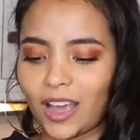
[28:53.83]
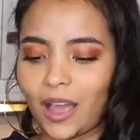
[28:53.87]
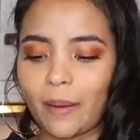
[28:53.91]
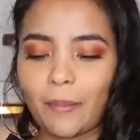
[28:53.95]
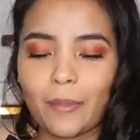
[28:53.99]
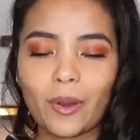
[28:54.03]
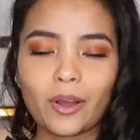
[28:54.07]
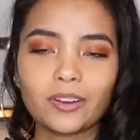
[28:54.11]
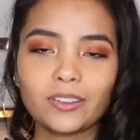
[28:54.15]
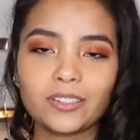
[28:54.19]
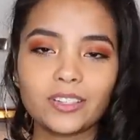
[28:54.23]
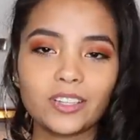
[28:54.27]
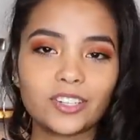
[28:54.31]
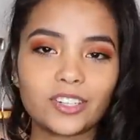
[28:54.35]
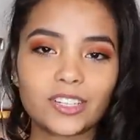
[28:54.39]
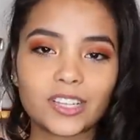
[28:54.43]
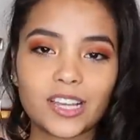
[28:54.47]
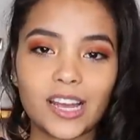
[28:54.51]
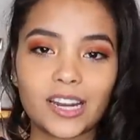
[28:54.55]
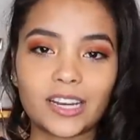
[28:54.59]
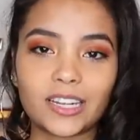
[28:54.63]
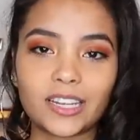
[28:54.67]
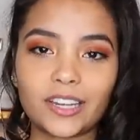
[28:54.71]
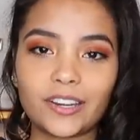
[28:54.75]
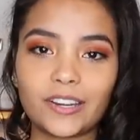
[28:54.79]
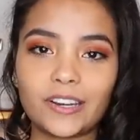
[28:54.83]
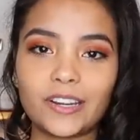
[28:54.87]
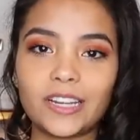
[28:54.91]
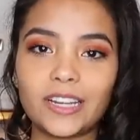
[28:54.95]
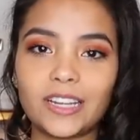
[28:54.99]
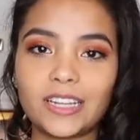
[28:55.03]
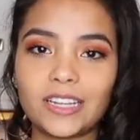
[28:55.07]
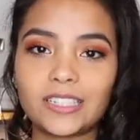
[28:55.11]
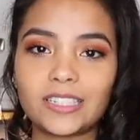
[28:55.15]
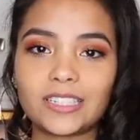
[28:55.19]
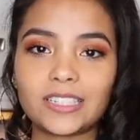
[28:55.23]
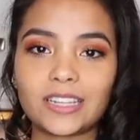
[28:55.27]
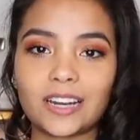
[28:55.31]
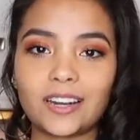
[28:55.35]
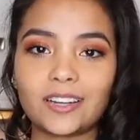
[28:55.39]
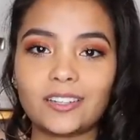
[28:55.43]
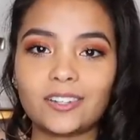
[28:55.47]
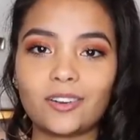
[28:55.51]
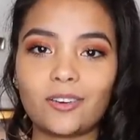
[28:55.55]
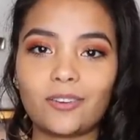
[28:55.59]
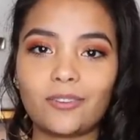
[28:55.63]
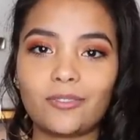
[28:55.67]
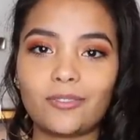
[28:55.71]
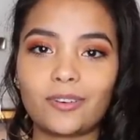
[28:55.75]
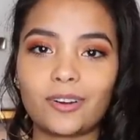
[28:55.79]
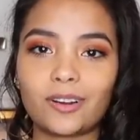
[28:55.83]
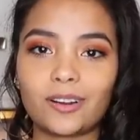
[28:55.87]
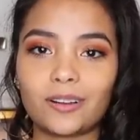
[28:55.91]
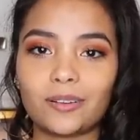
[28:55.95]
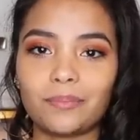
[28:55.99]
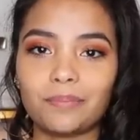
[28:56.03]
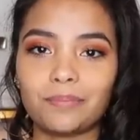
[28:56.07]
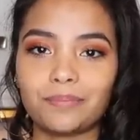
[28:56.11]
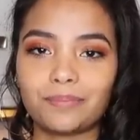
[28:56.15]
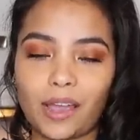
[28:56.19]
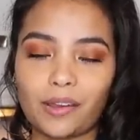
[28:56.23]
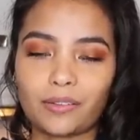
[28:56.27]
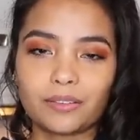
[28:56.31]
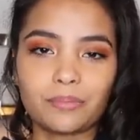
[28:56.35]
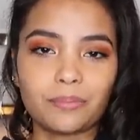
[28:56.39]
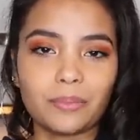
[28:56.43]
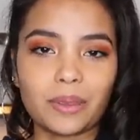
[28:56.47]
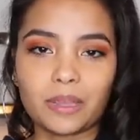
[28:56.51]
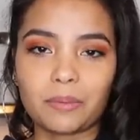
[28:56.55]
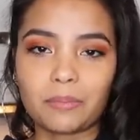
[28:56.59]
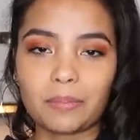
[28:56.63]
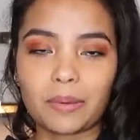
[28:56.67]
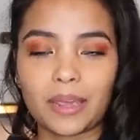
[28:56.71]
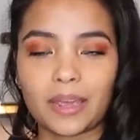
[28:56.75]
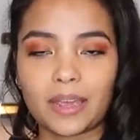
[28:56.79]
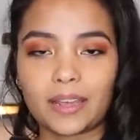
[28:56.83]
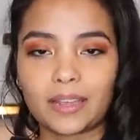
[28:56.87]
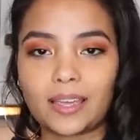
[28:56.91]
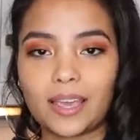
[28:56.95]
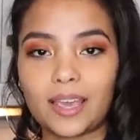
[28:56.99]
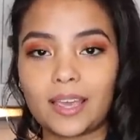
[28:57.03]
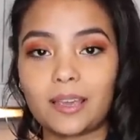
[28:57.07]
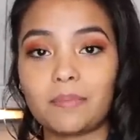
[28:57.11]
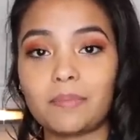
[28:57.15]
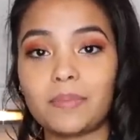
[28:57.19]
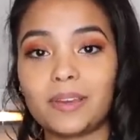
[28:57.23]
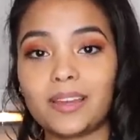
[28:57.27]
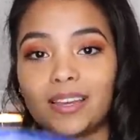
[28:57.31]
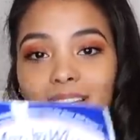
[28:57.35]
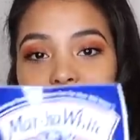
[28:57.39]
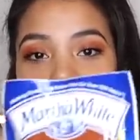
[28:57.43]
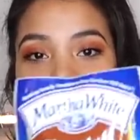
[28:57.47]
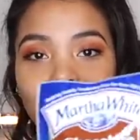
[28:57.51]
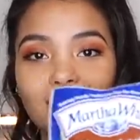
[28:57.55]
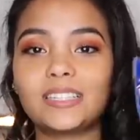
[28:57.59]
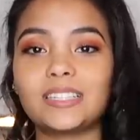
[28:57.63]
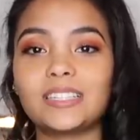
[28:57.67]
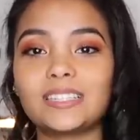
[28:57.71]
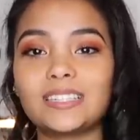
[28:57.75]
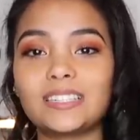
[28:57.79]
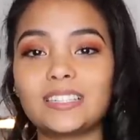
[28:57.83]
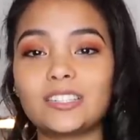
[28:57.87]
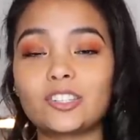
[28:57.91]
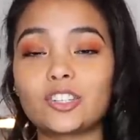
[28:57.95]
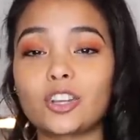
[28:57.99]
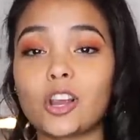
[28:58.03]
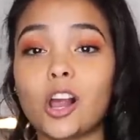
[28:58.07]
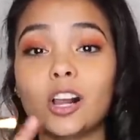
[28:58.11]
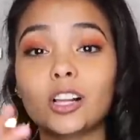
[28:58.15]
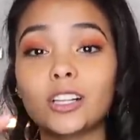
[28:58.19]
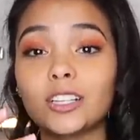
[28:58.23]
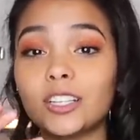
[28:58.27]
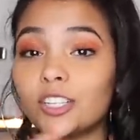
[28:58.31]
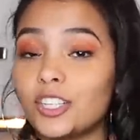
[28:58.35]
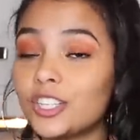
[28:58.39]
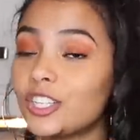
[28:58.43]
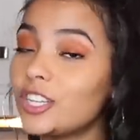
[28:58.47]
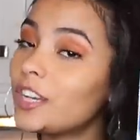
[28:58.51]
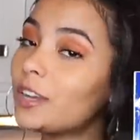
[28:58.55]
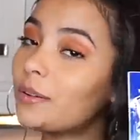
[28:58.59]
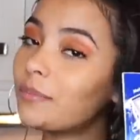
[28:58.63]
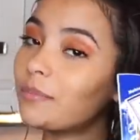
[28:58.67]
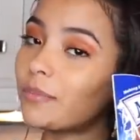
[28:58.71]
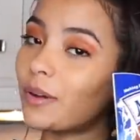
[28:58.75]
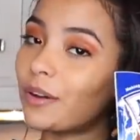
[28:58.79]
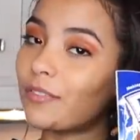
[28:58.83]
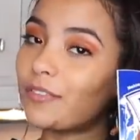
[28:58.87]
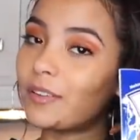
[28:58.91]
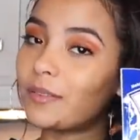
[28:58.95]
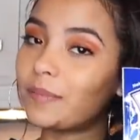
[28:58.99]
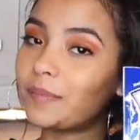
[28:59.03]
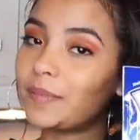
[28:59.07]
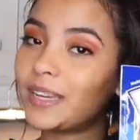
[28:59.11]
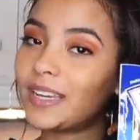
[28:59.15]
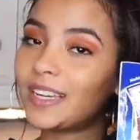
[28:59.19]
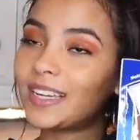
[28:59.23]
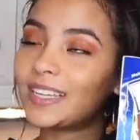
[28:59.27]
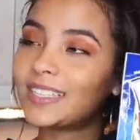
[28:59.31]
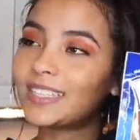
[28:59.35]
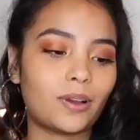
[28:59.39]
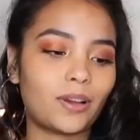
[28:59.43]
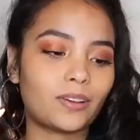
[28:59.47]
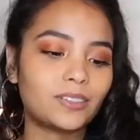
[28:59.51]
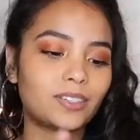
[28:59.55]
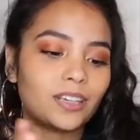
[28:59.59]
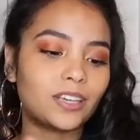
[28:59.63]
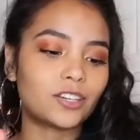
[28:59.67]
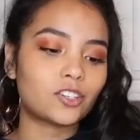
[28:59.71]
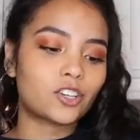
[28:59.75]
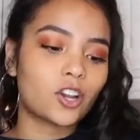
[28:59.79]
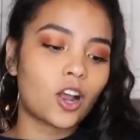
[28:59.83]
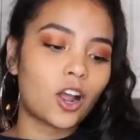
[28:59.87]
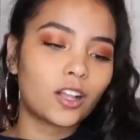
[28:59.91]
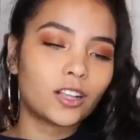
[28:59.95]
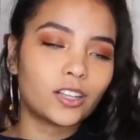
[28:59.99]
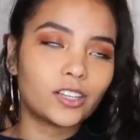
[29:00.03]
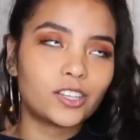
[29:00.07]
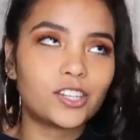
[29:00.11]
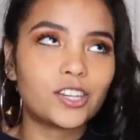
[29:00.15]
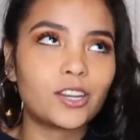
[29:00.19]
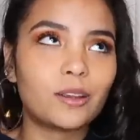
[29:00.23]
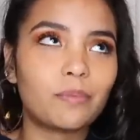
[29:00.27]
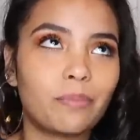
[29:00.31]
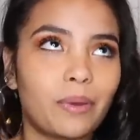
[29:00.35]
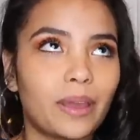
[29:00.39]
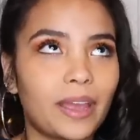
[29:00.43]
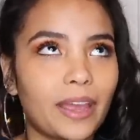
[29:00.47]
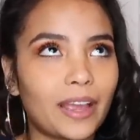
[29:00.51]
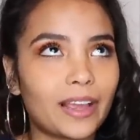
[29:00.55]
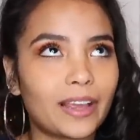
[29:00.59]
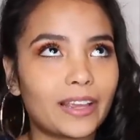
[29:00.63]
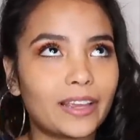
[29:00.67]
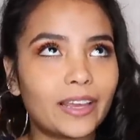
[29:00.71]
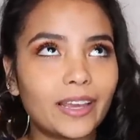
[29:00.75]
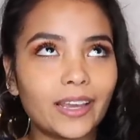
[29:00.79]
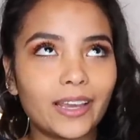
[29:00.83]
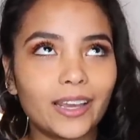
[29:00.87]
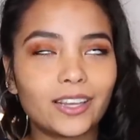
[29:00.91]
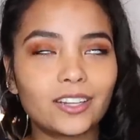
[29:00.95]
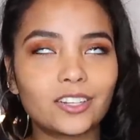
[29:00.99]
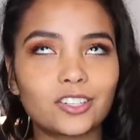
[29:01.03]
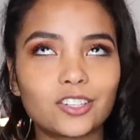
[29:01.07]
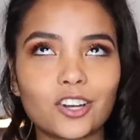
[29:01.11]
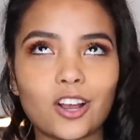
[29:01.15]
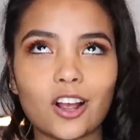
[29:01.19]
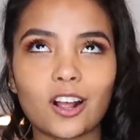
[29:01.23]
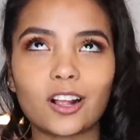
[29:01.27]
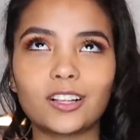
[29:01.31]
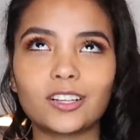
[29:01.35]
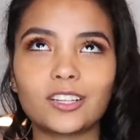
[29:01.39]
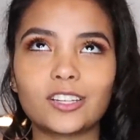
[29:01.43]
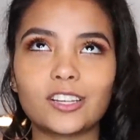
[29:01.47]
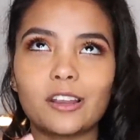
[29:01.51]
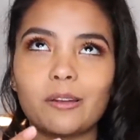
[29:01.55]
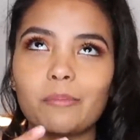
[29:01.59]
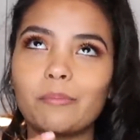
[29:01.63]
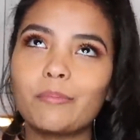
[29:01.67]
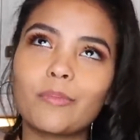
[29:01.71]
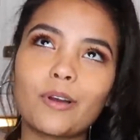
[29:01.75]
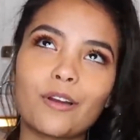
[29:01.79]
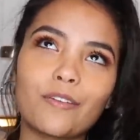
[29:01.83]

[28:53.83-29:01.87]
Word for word: I'm honestly just kind of curious and I don't want to have to make pancake mix. This is chocolate chip muffin mix. So I was like, chocolate chip pancakes, chocolate chip